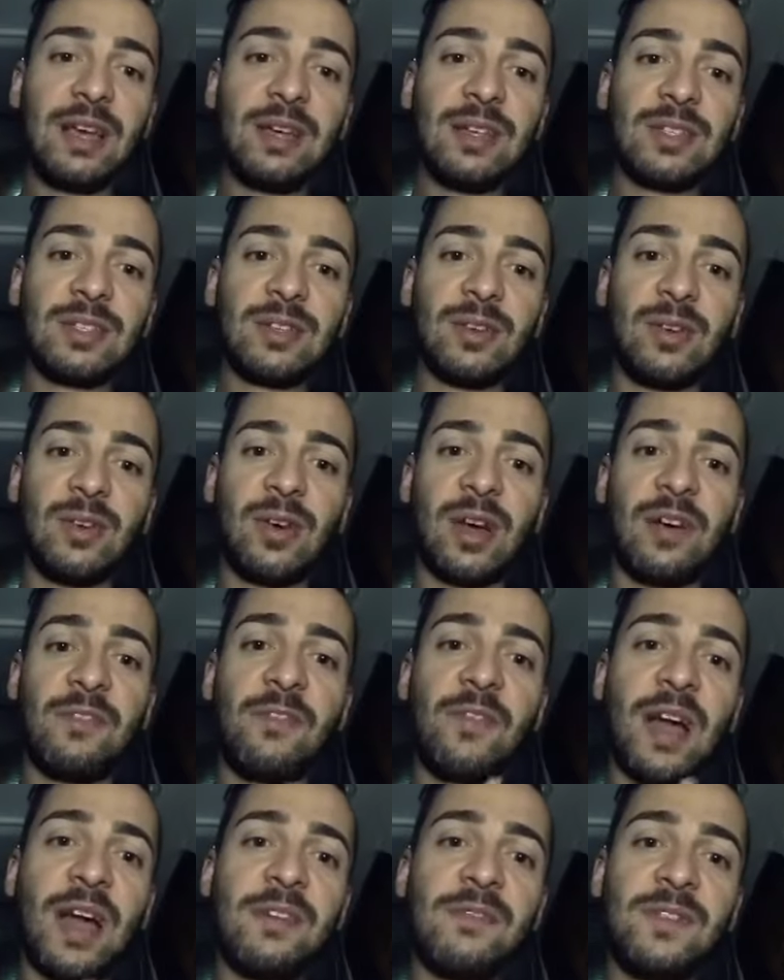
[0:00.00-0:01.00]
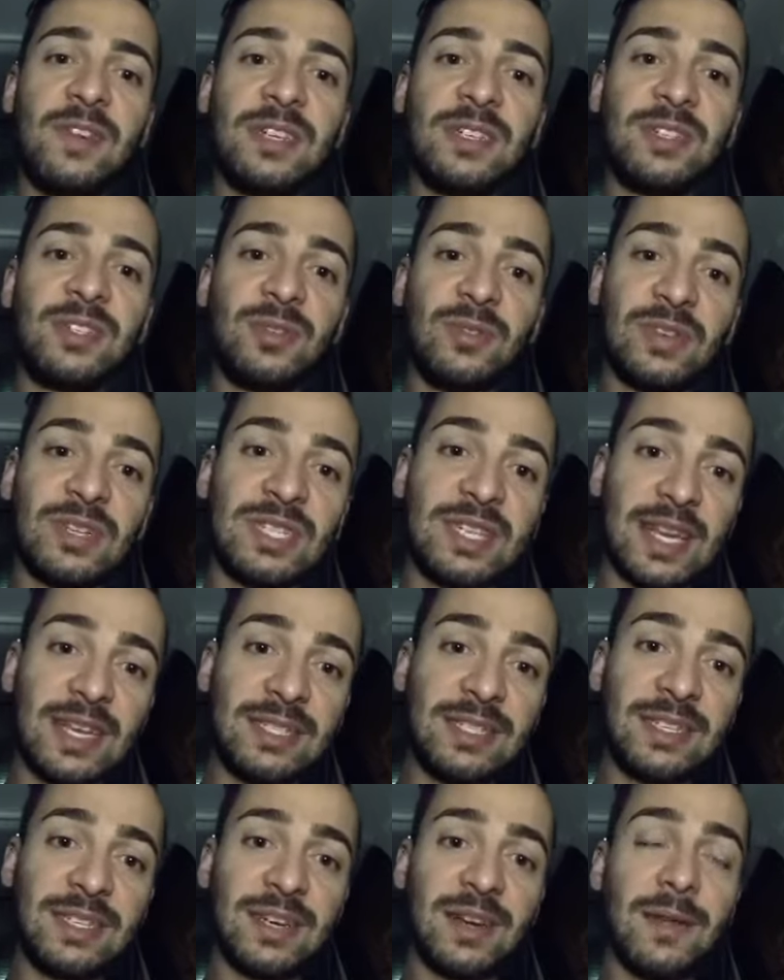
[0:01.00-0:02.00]
So a 5-year ZOUK
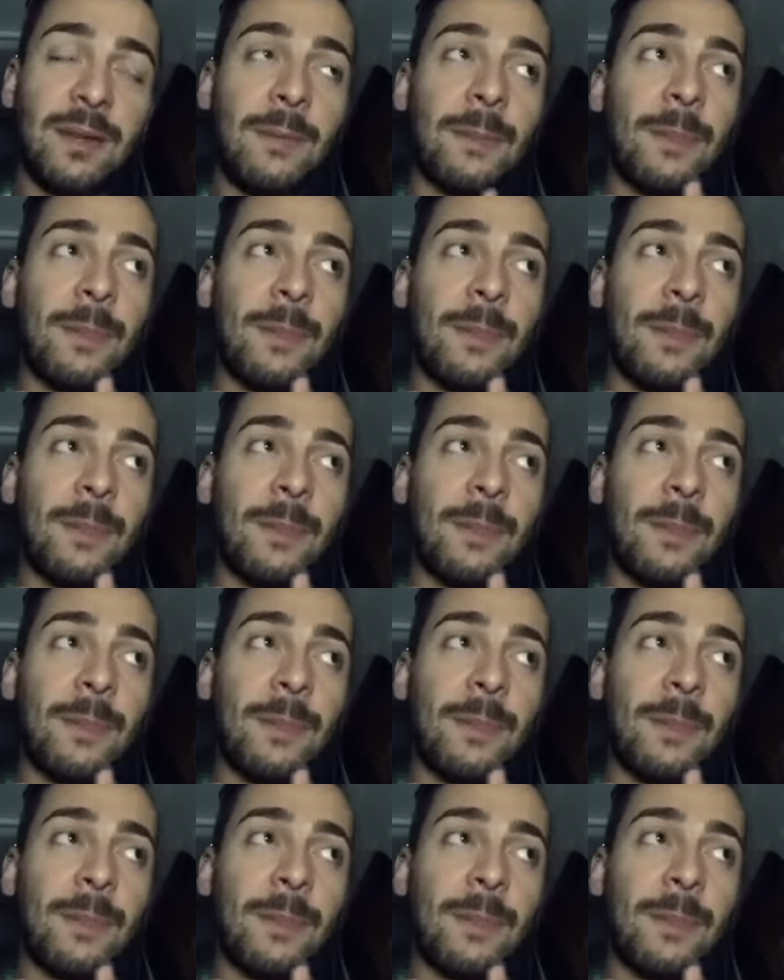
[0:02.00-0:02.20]
dancer